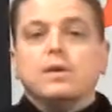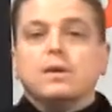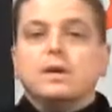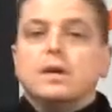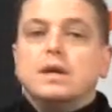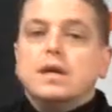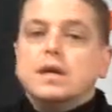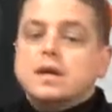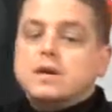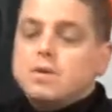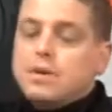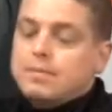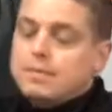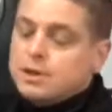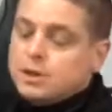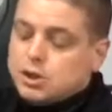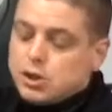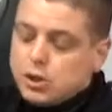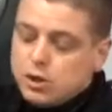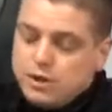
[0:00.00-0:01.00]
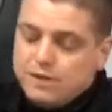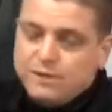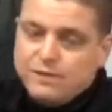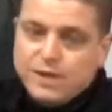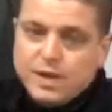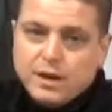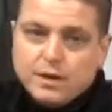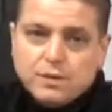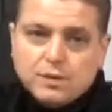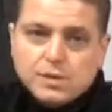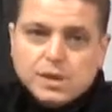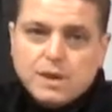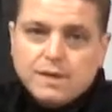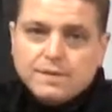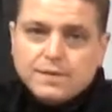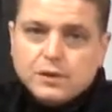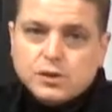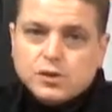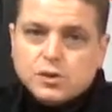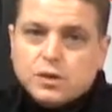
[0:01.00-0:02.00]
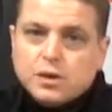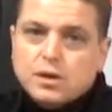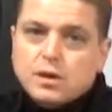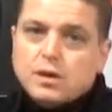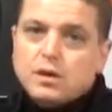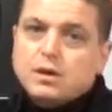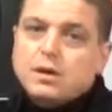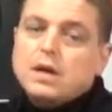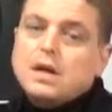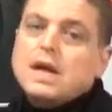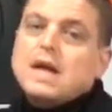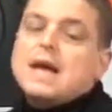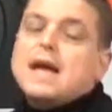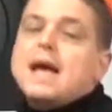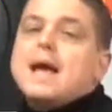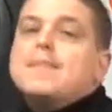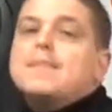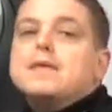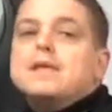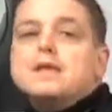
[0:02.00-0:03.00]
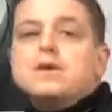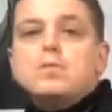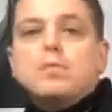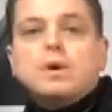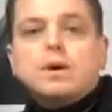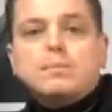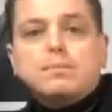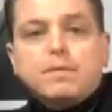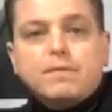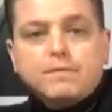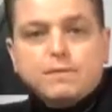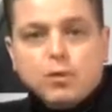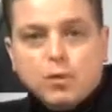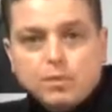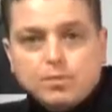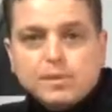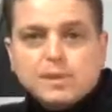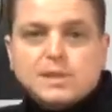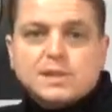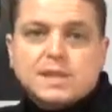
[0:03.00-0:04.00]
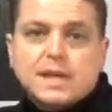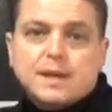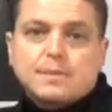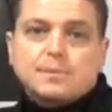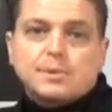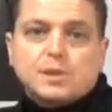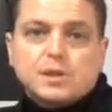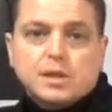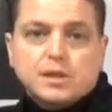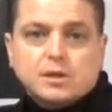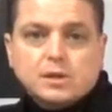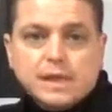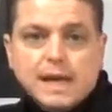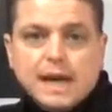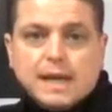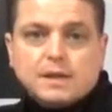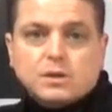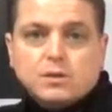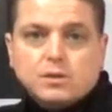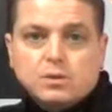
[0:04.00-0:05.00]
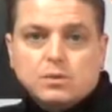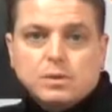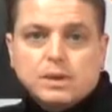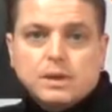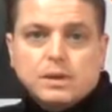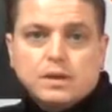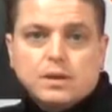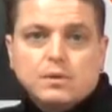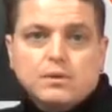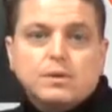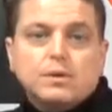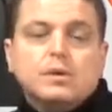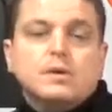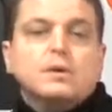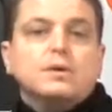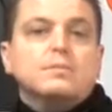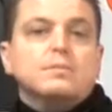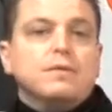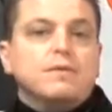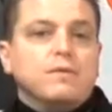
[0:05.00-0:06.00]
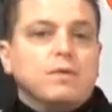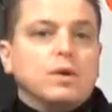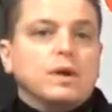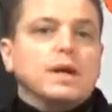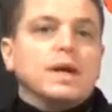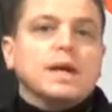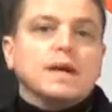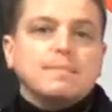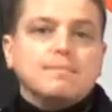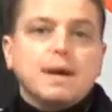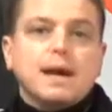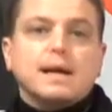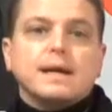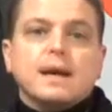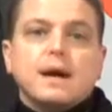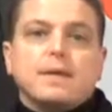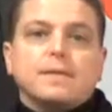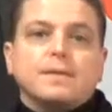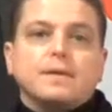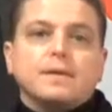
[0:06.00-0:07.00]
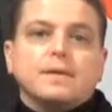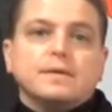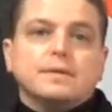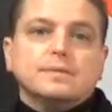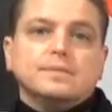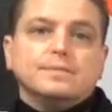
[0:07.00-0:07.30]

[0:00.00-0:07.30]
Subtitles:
You want to make sure your finger is off the trigger, and then you want to perform the steps to your tactical reload before getting back out there.